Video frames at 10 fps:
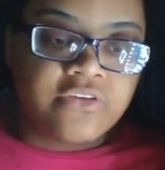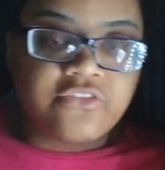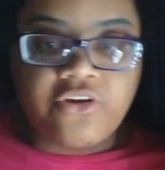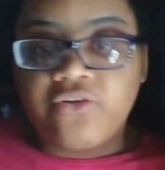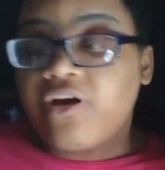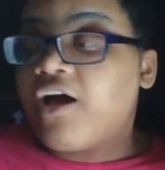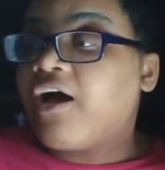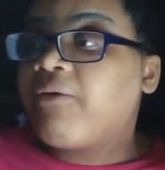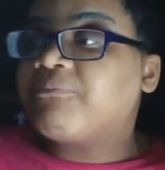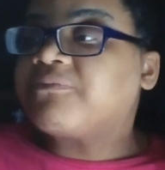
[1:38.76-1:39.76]
So
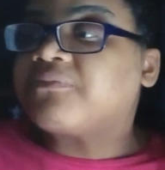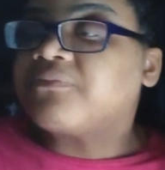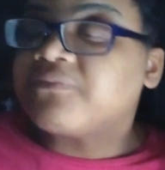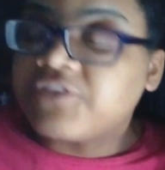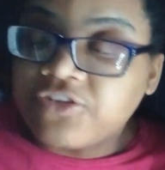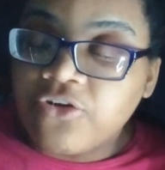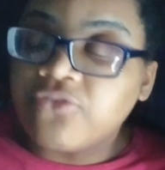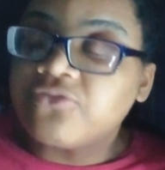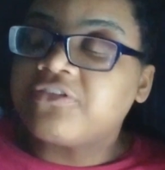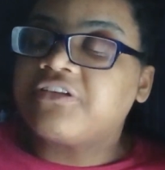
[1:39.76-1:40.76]
I'm
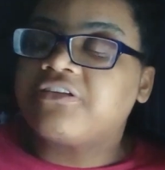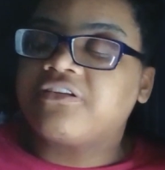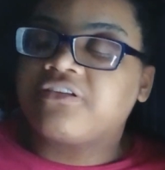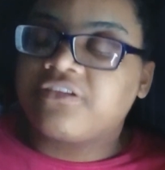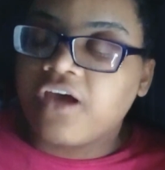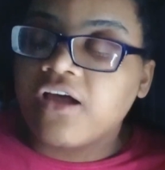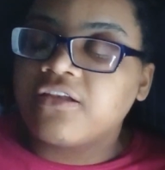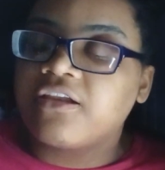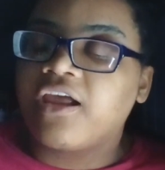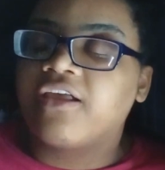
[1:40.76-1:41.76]
so
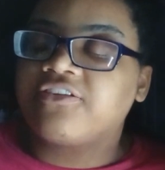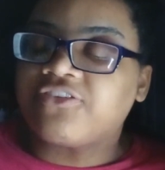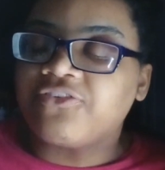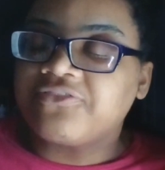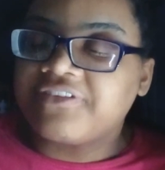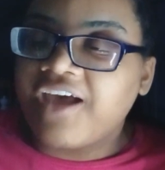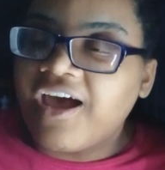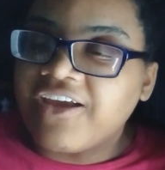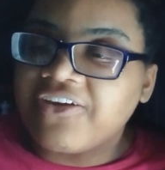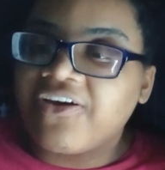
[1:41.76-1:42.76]
done and so
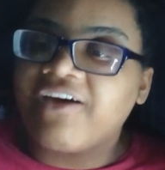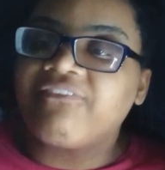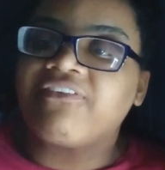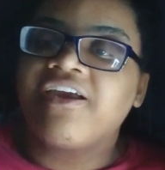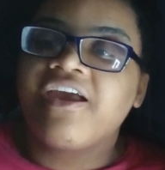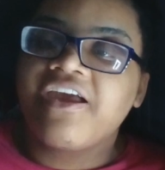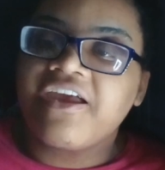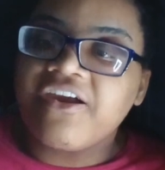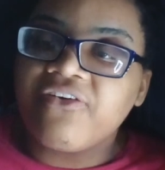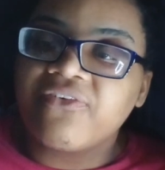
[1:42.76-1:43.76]
tired of
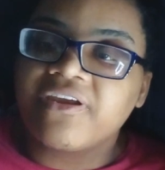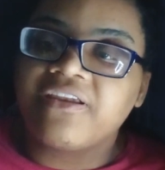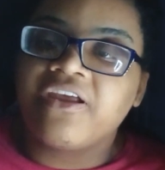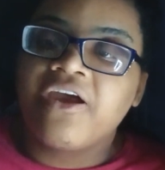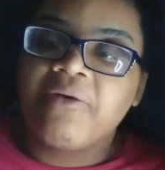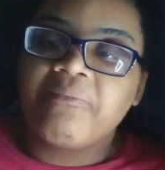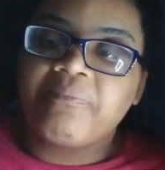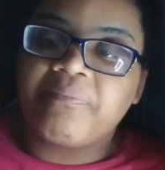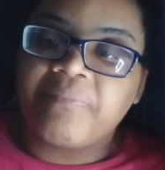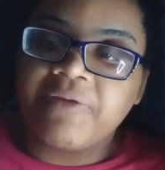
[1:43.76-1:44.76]
hearing
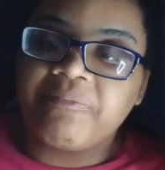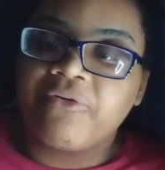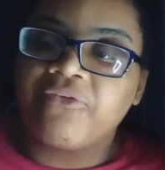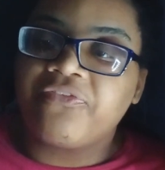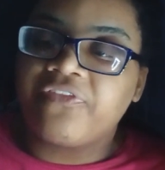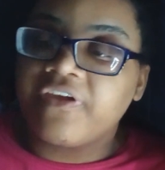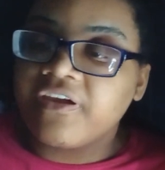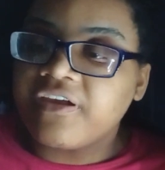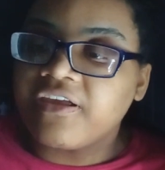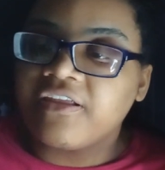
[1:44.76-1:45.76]
people
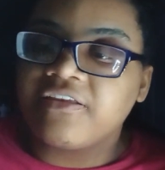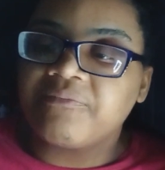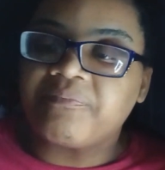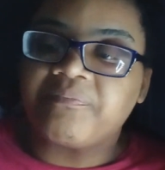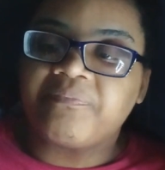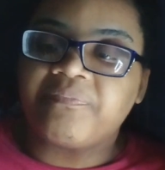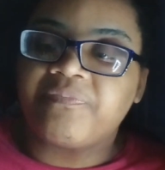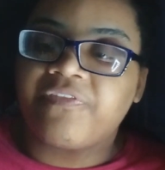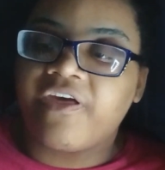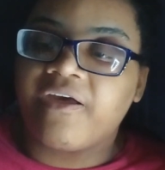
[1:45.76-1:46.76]
thinking
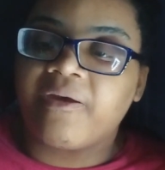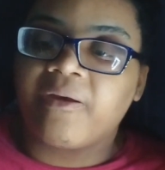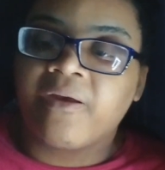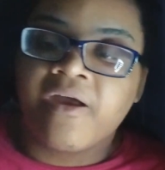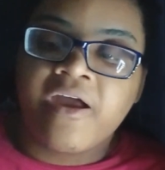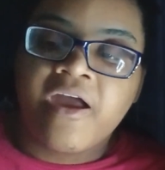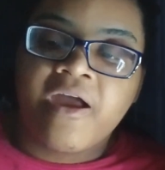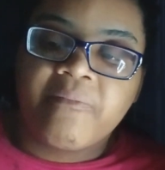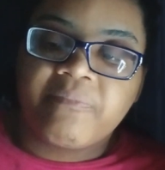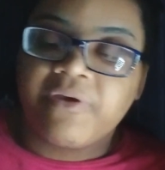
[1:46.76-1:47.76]
that
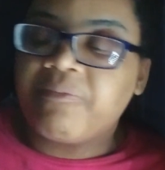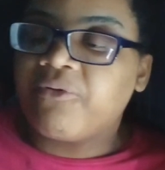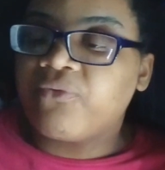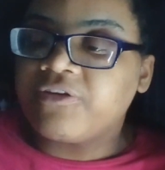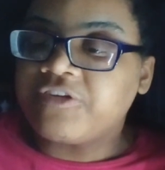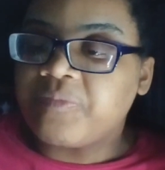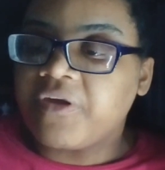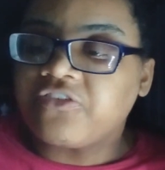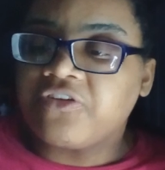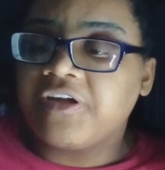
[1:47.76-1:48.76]
people with
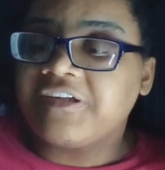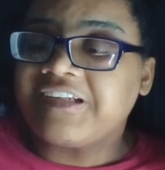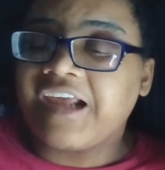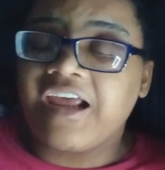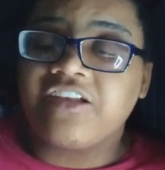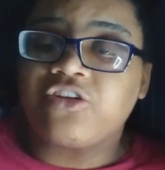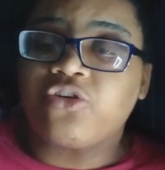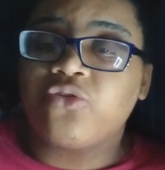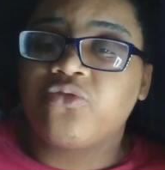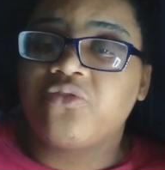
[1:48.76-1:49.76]
special needs can't
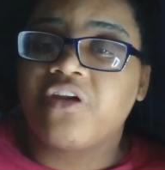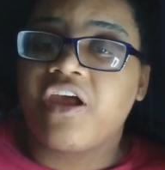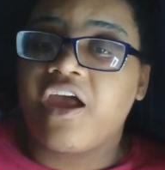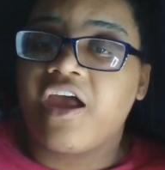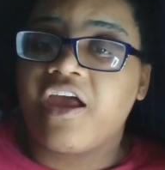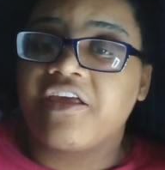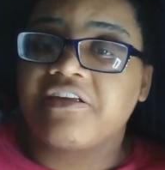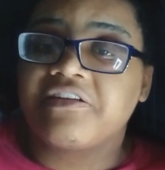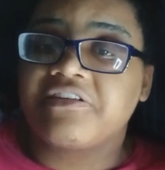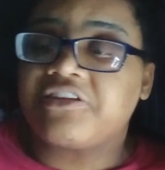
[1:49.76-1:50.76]
do
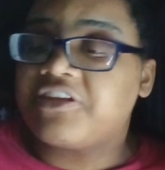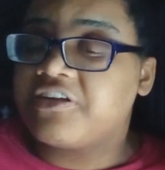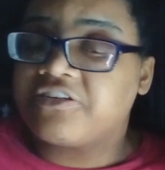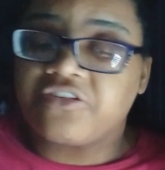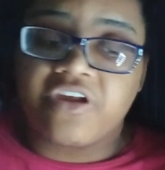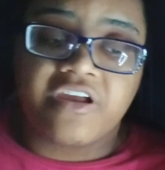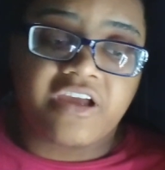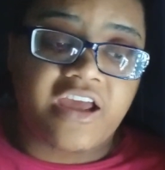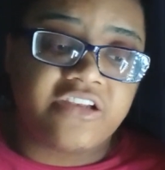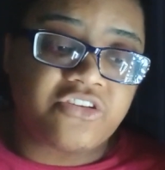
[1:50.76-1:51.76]
this
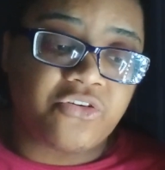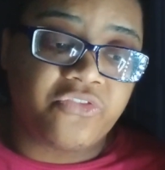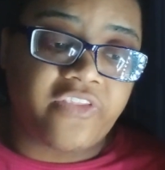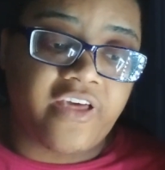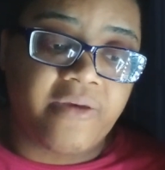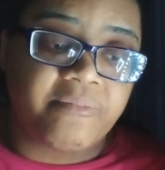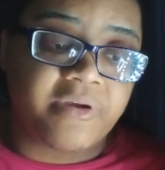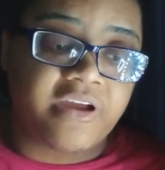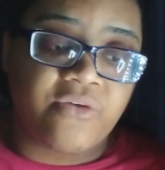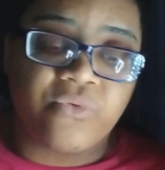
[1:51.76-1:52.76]
and can't do that
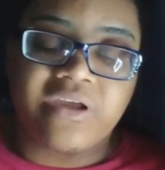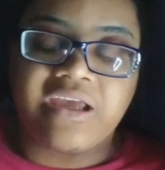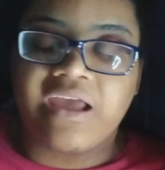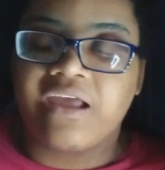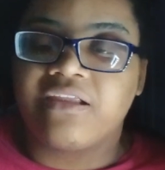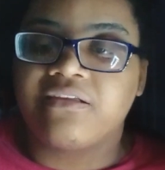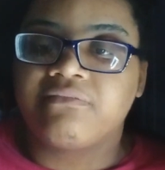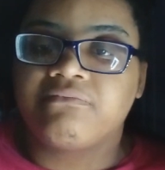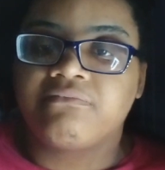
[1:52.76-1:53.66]
because we can.